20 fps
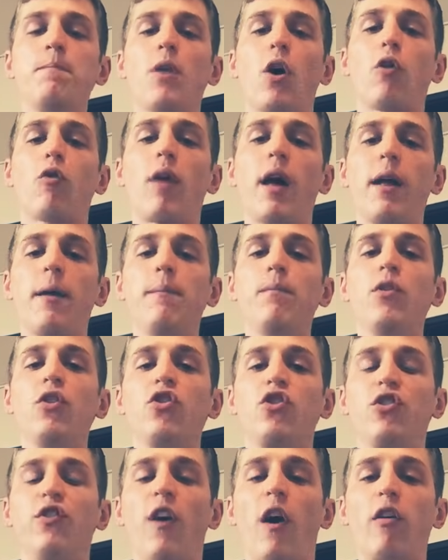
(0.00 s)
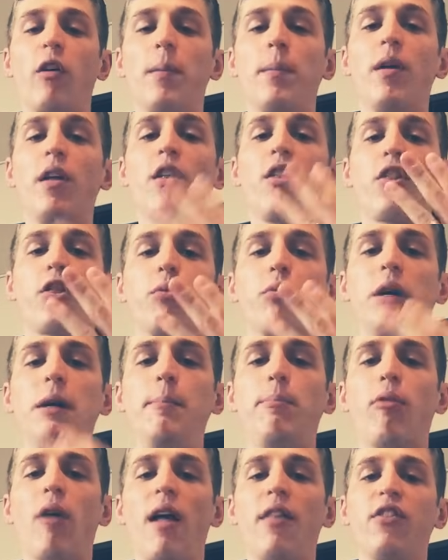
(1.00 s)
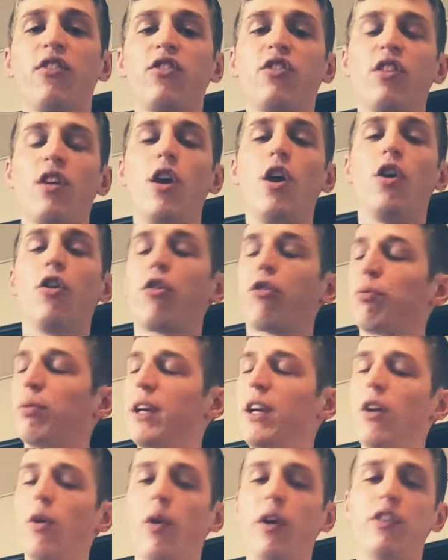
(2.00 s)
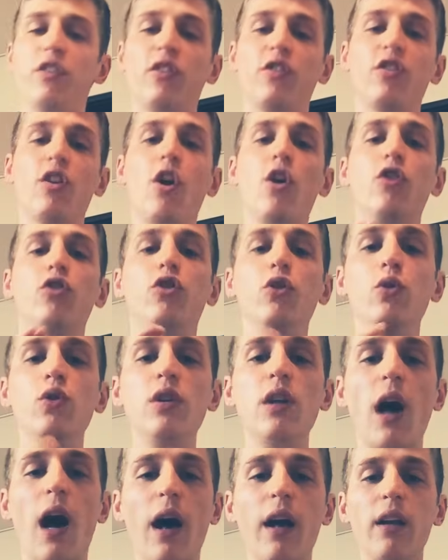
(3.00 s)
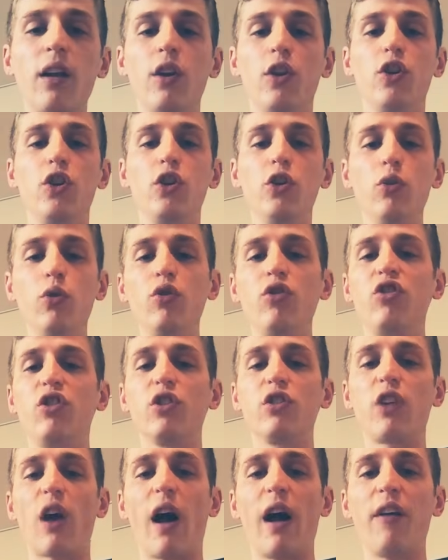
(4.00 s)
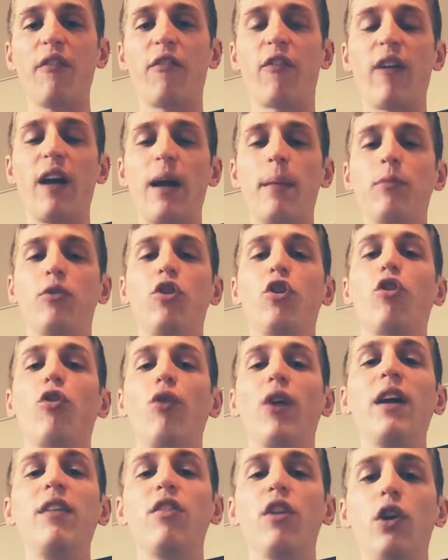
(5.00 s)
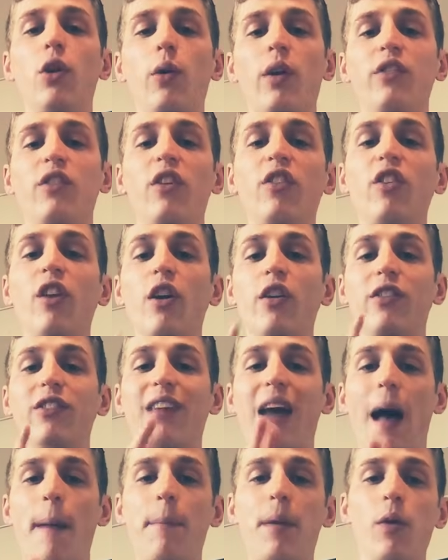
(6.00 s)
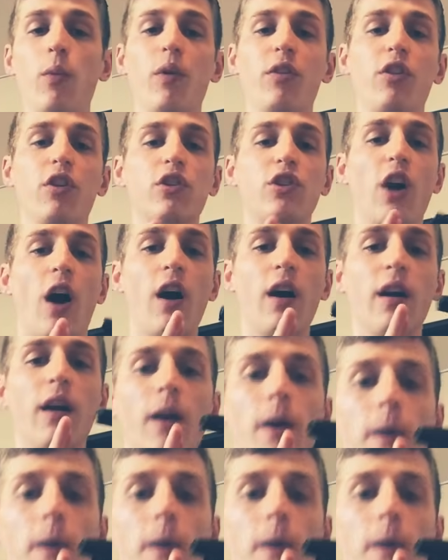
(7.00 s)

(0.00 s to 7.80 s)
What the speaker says: All right, shvarim, 3 breaths, 3 noises. Do not use your diaphragm to create the noises. Tap it with your tongue